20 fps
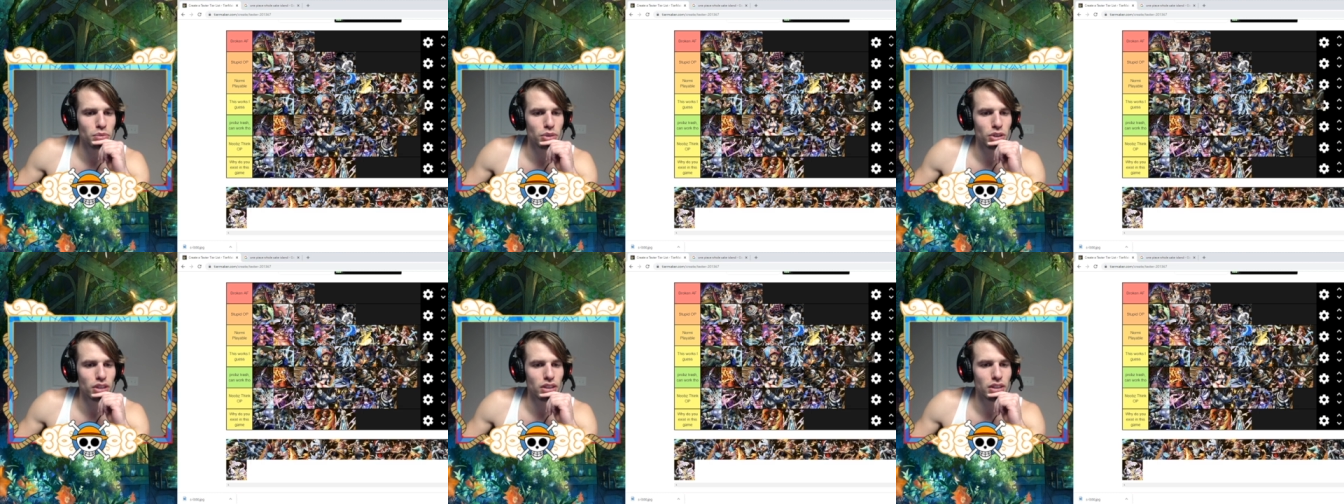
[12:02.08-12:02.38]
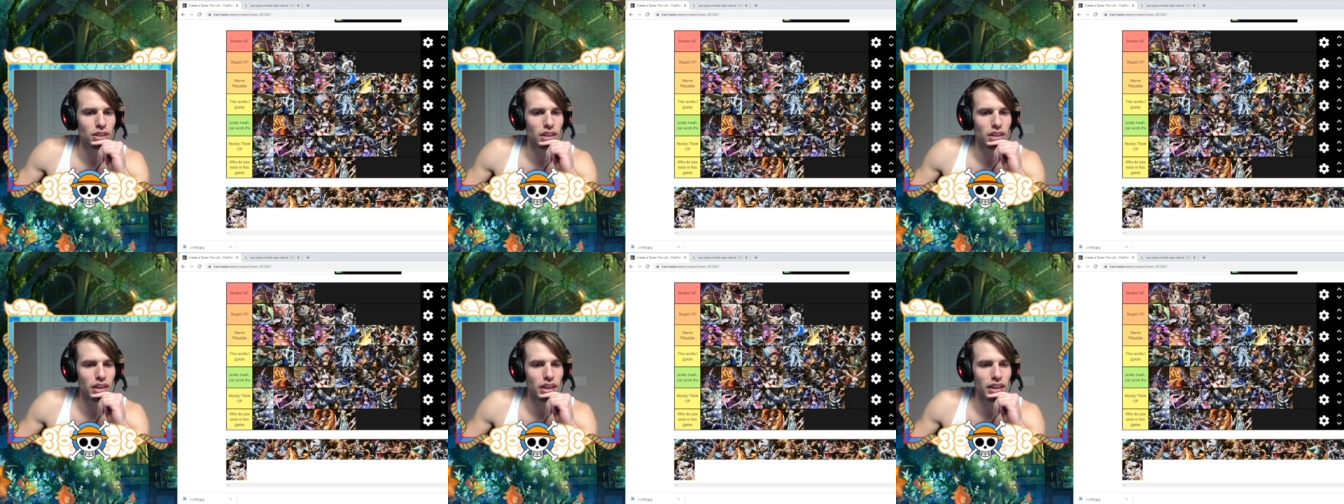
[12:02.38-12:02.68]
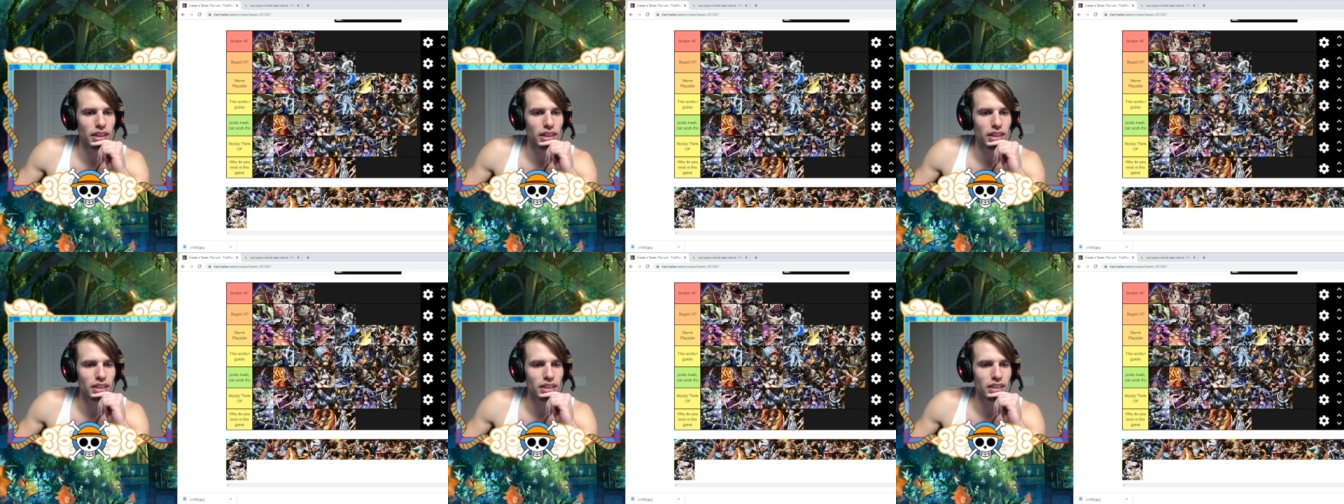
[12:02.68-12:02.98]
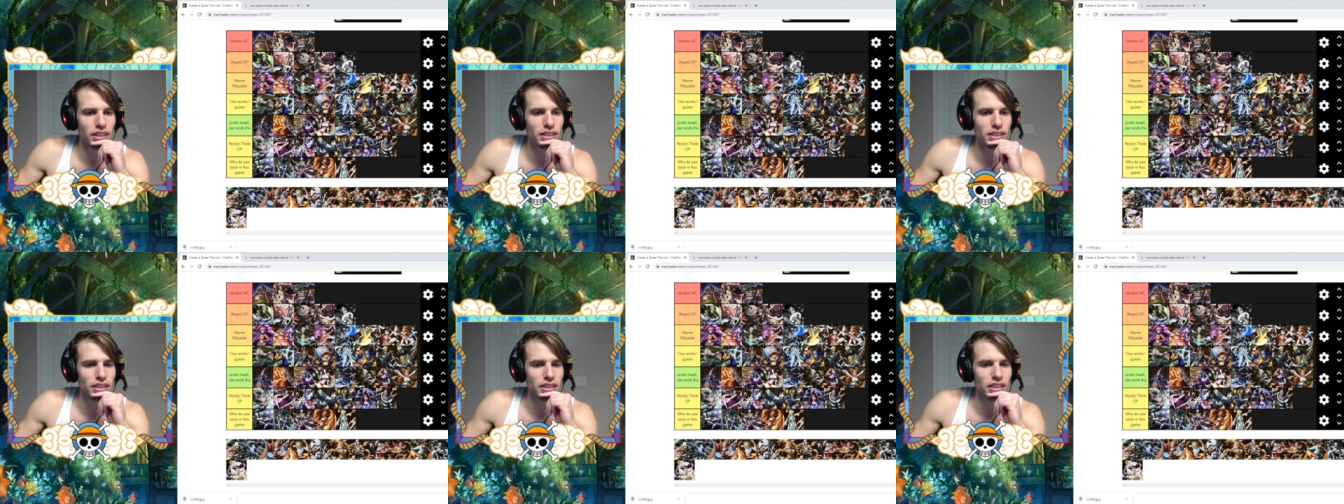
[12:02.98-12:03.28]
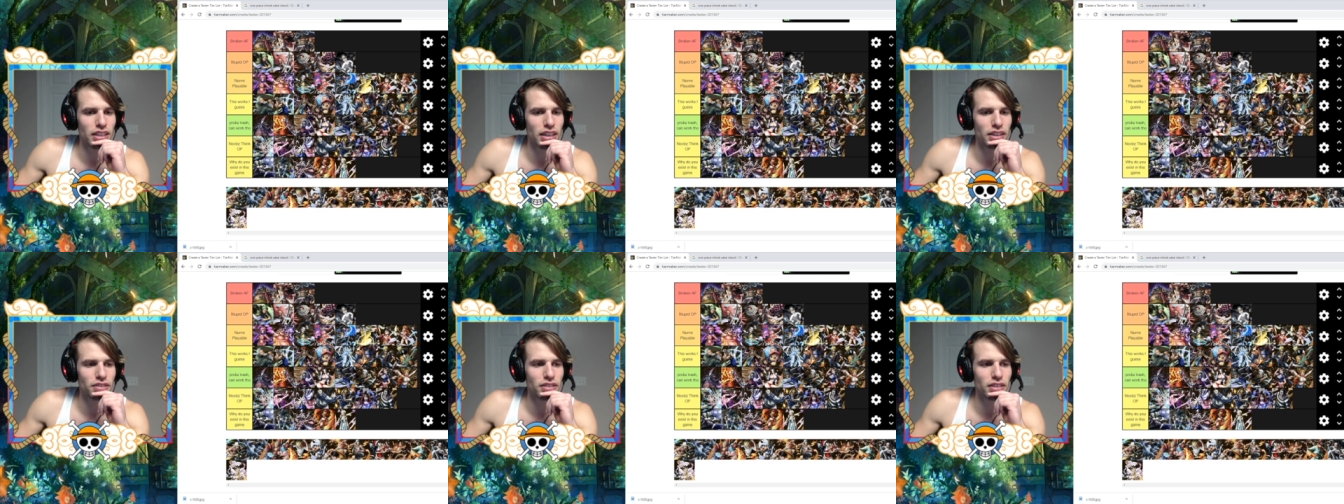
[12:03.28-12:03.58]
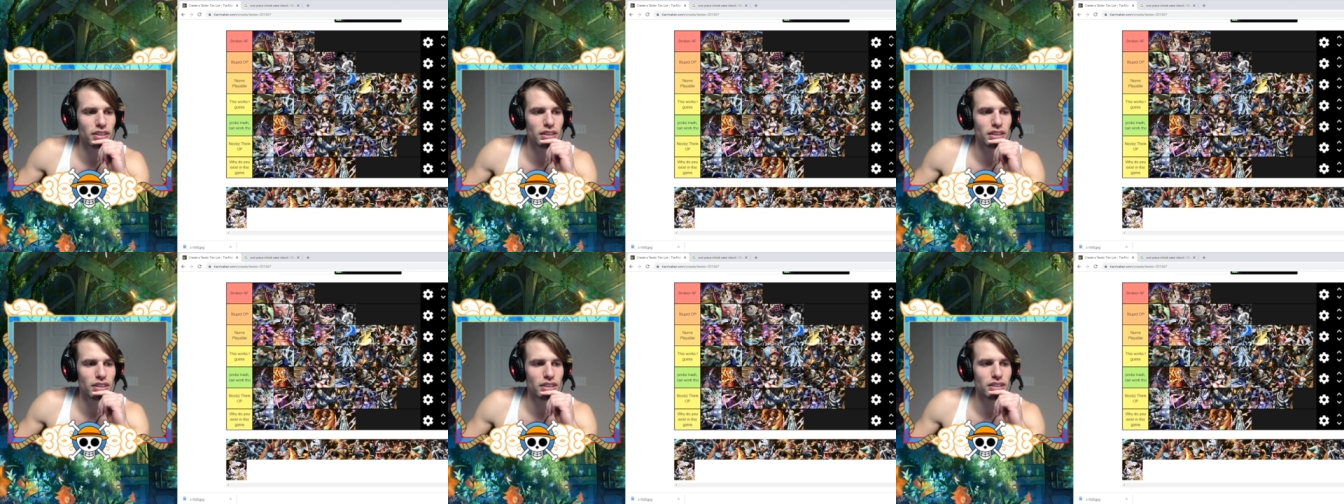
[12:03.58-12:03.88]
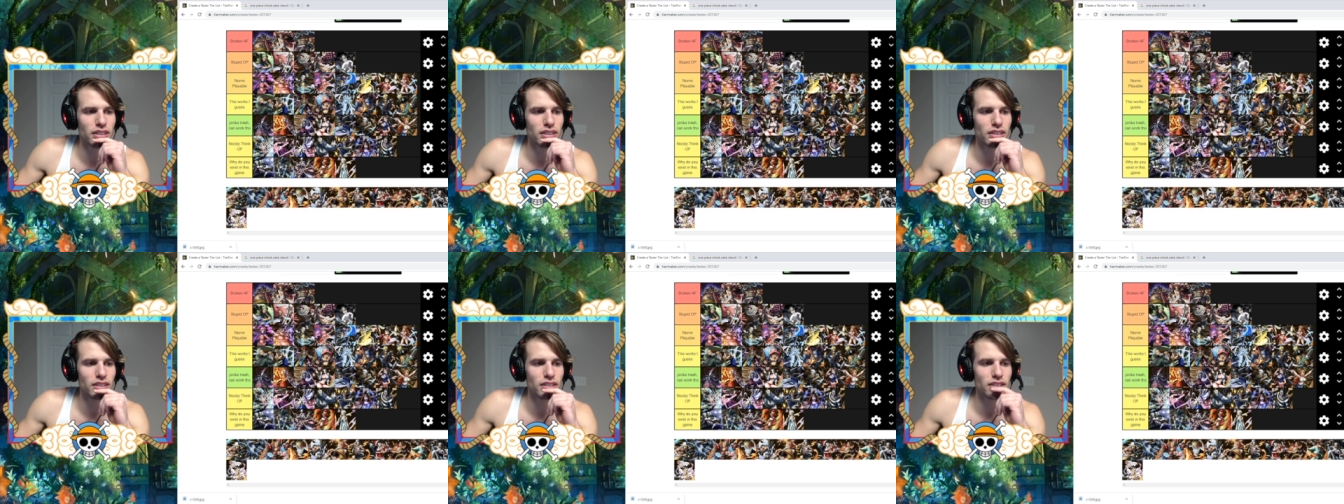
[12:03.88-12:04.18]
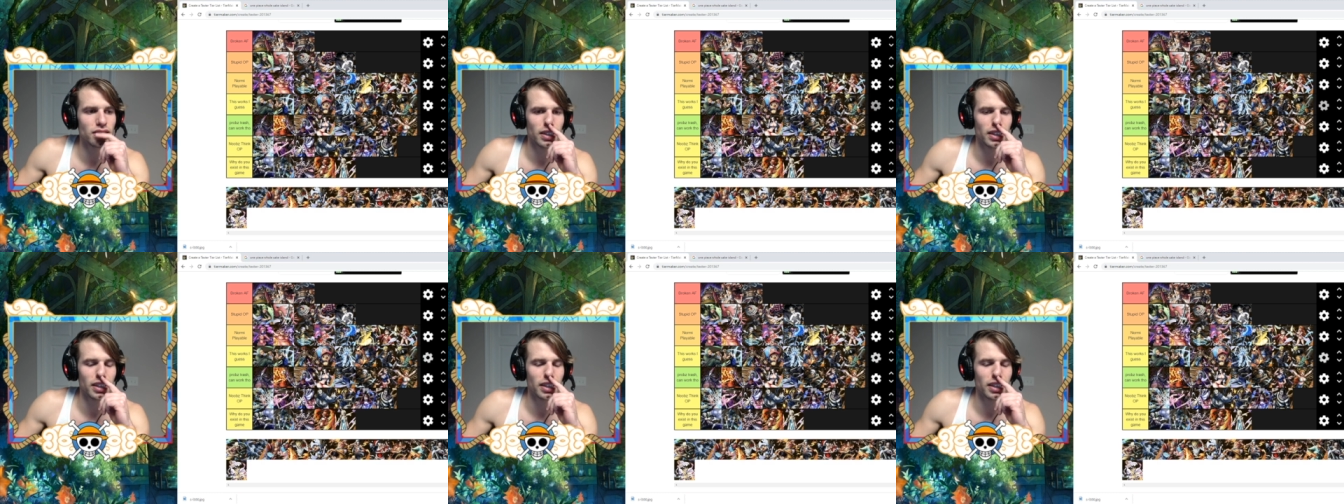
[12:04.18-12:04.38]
Brooke, I think, is definitely...